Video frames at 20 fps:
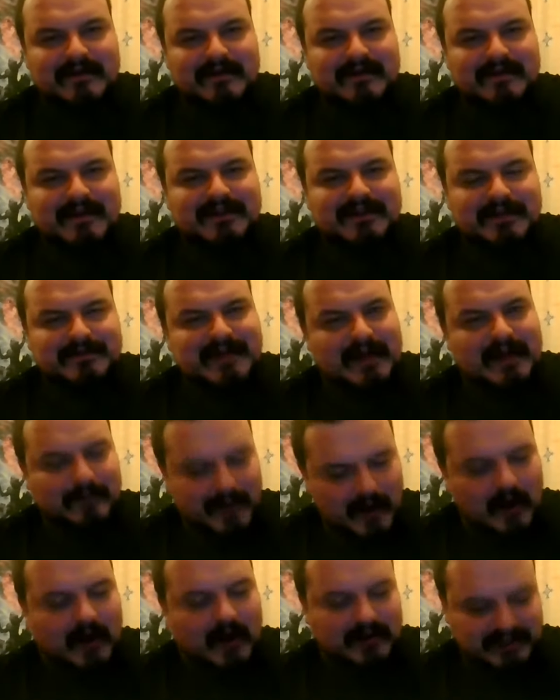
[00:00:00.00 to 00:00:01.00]
YouTube channel.
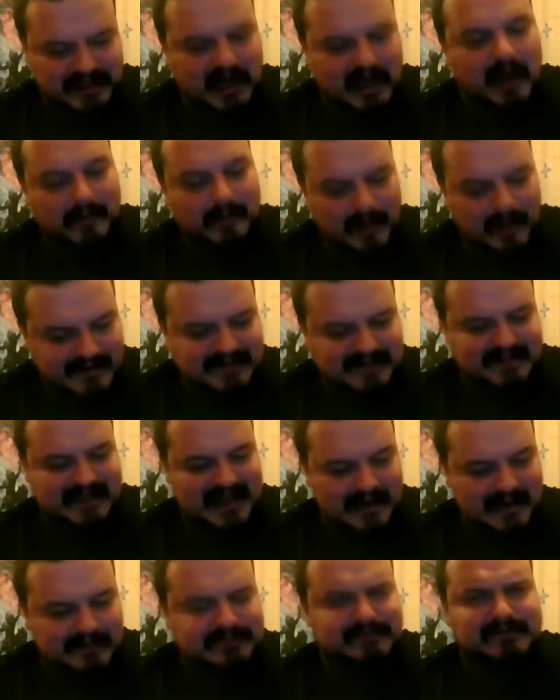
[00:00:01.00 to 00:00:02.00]
We got our shit uploaded
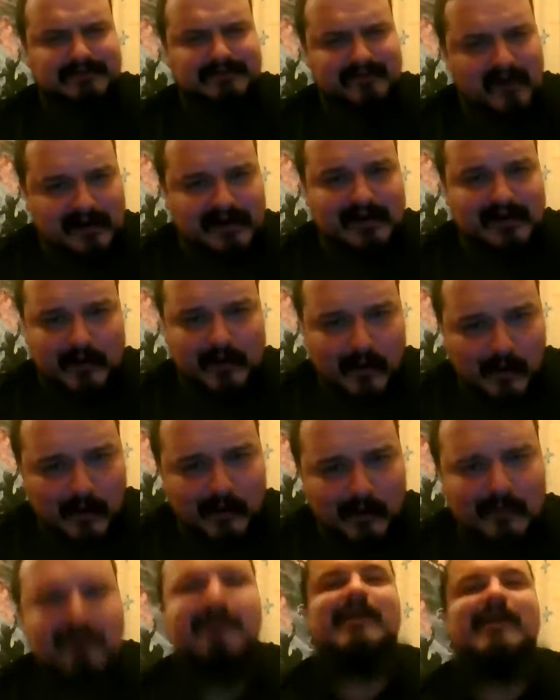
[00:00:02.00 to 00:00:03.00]
there, which was fucking
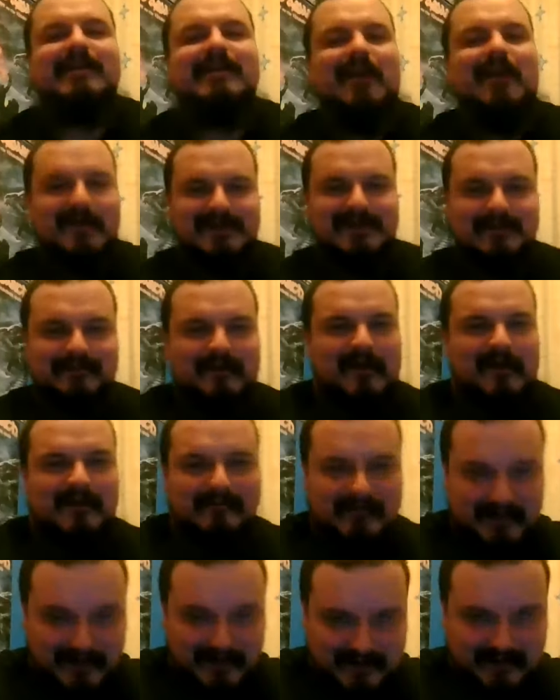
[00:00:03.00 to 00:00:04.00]
cool. Got us in front
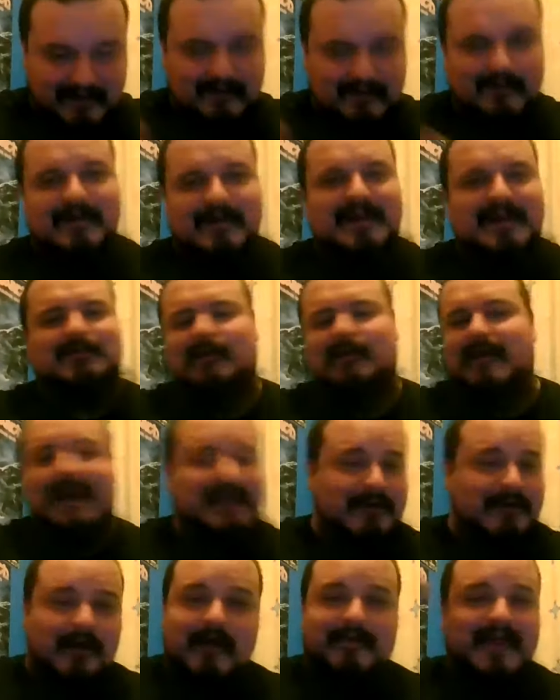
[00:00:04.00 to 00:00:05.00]
of an audience. What
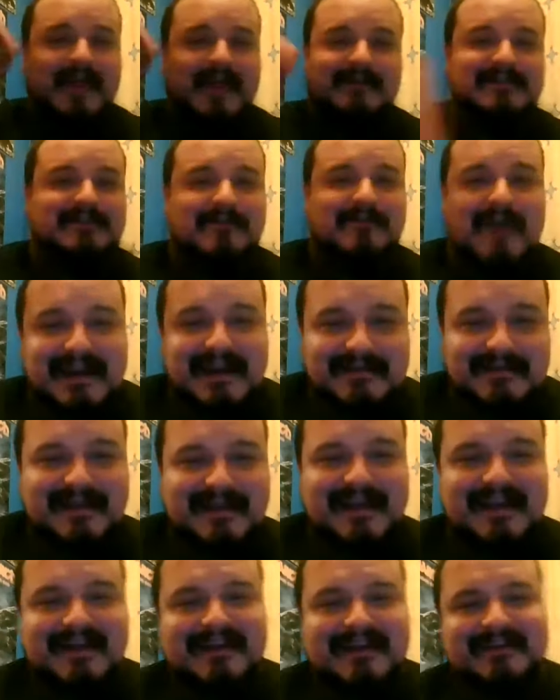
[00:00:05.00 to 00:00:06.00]
they do over there is great.
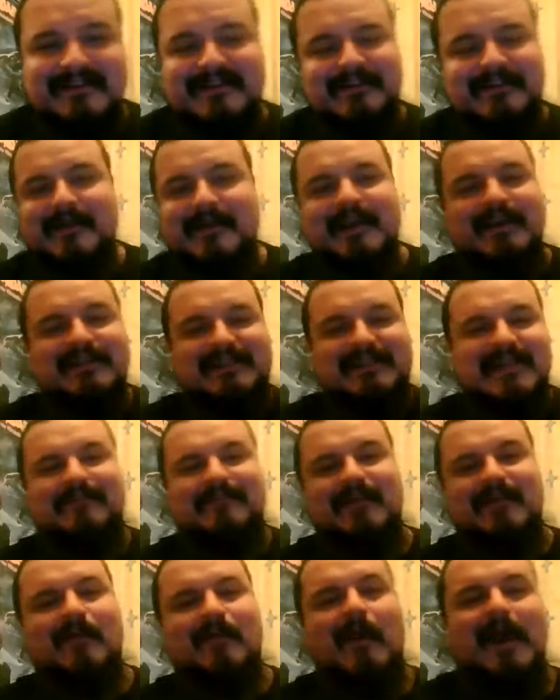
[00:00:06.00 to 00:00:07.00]
They're doing good
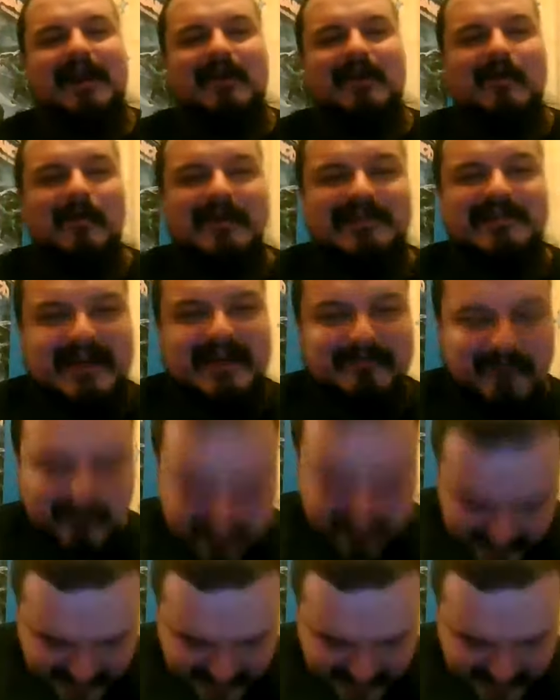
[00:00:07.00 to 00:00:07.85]
stuff for grindcore in general.